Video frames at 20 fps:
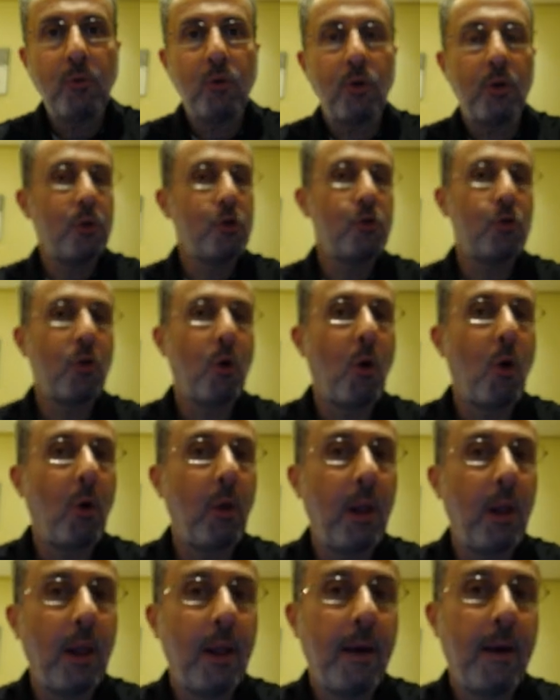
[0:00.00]
to
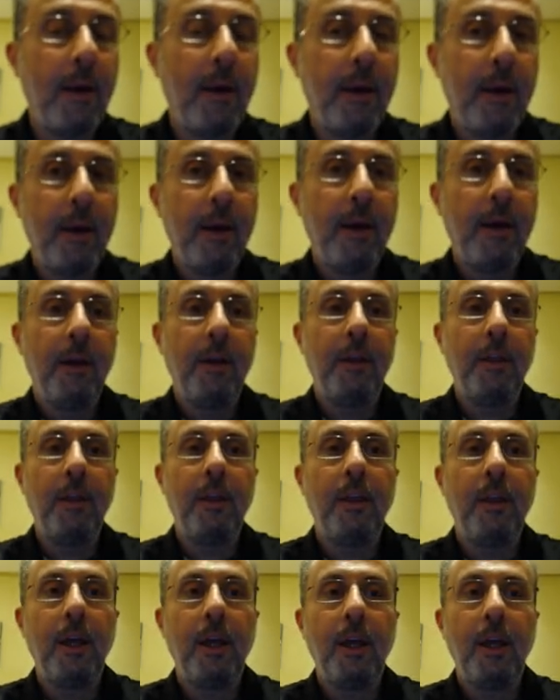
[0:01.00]
install
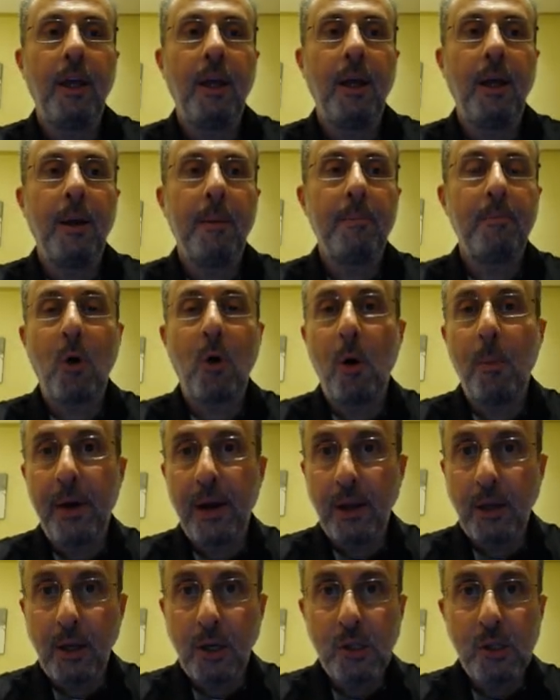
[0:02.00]
the
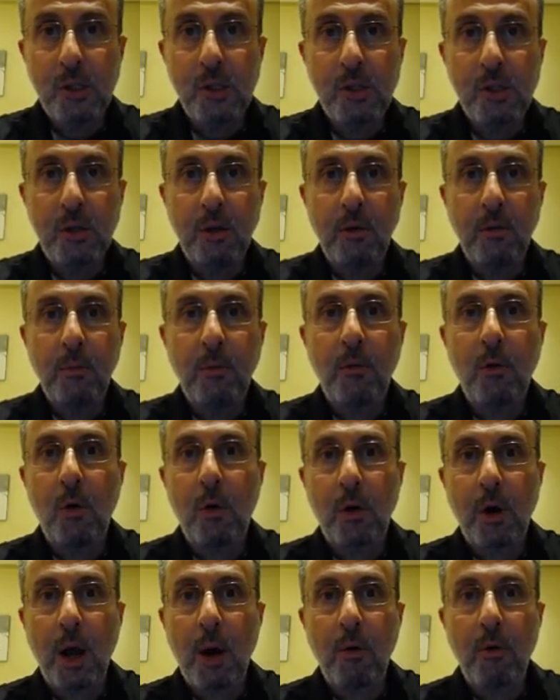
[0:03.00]
operating system
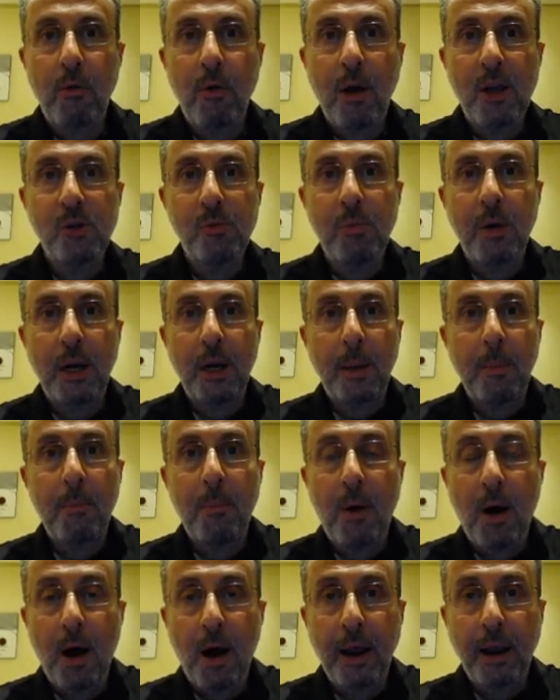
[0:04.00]
for our Raspberry
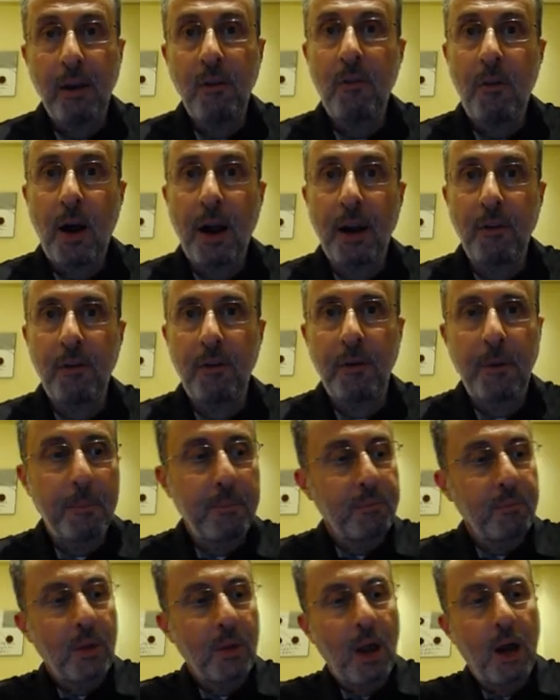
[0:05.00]
Pi 5.
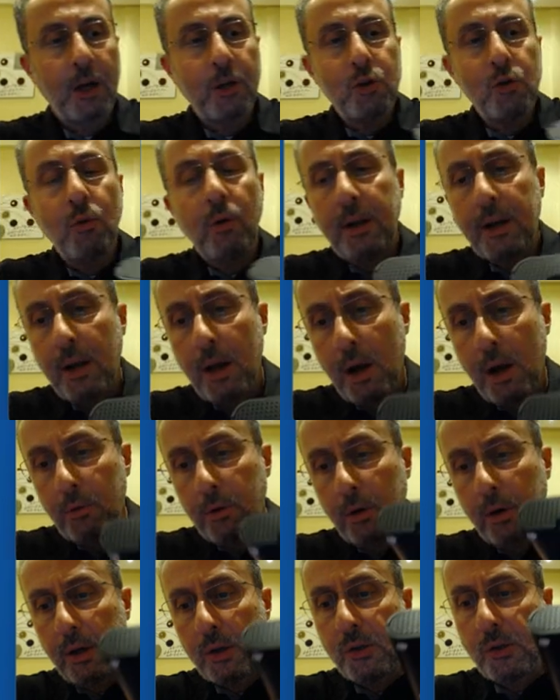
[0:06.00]
Actually, now
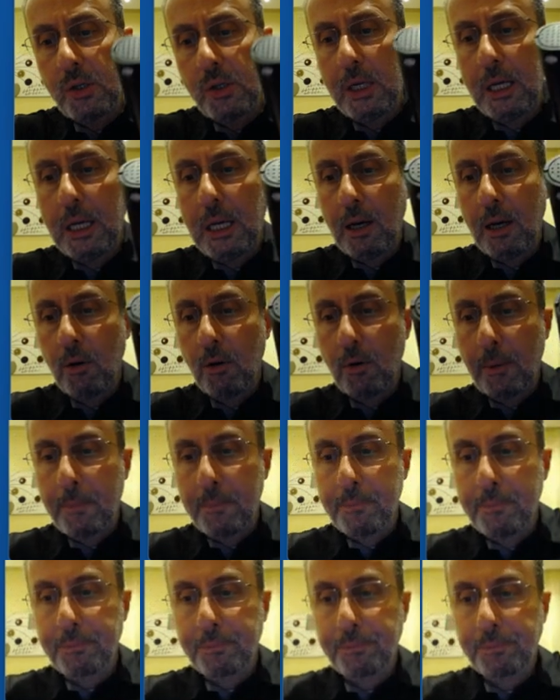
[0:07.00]
you can see here,
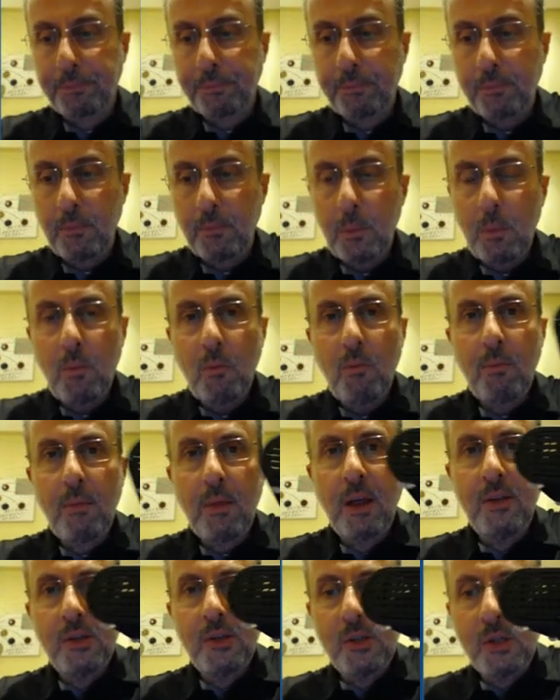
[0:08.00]

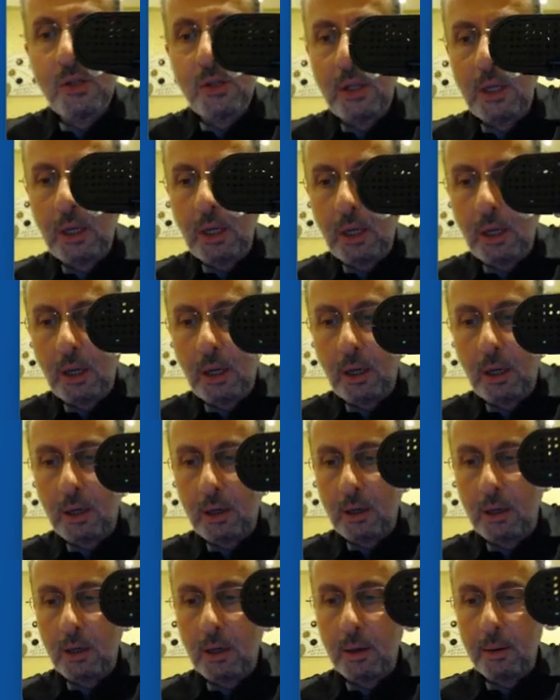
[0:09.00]
this is the
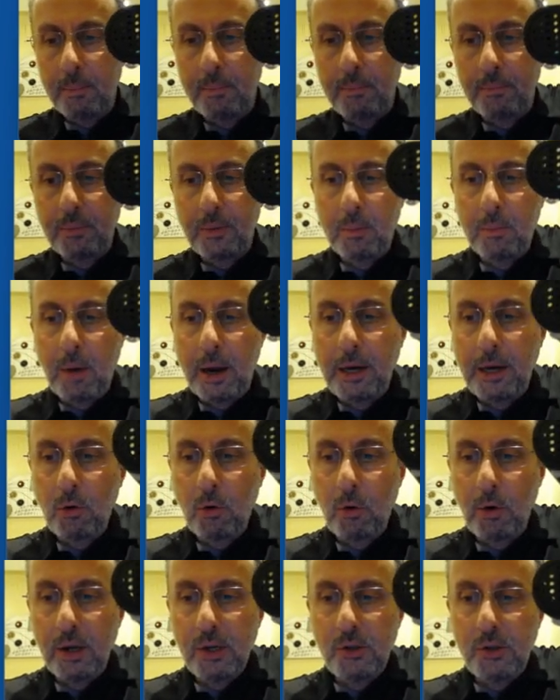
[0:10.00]

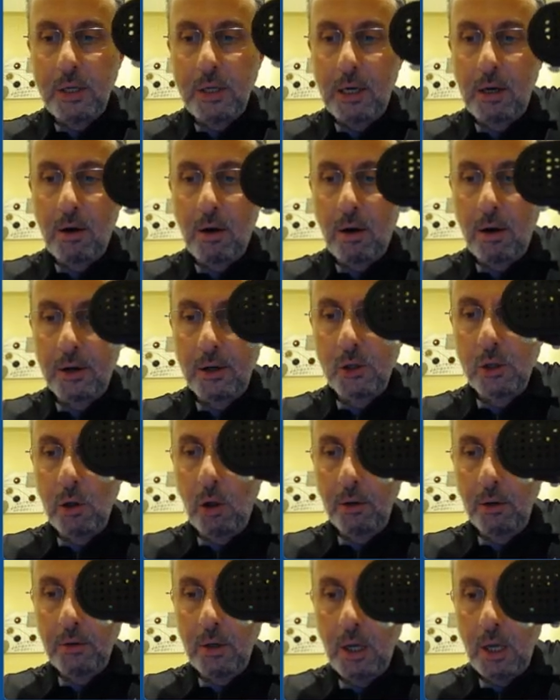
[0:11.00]
micro SD card
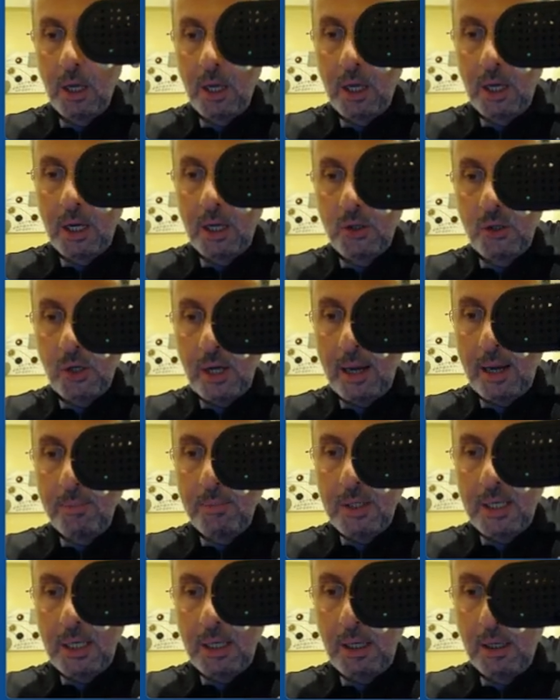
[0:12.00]
slot. It's
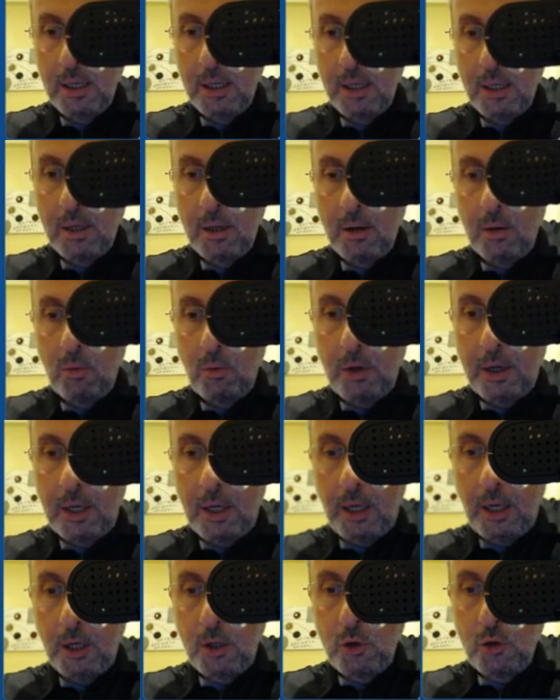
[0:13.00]
empty. We
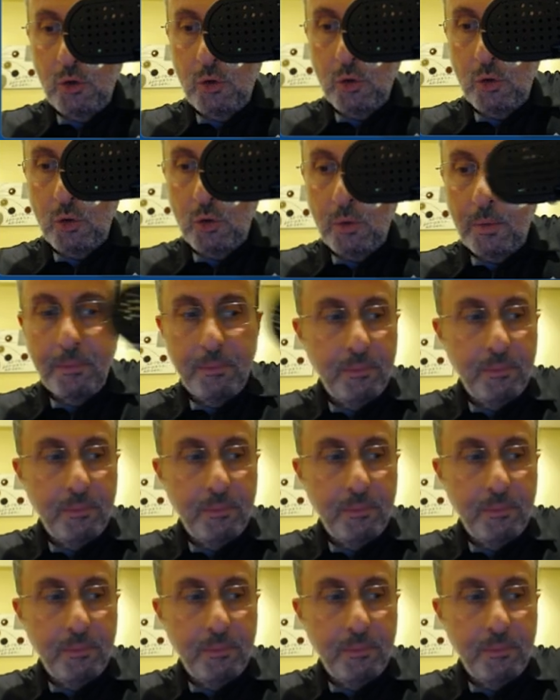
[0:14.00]
need to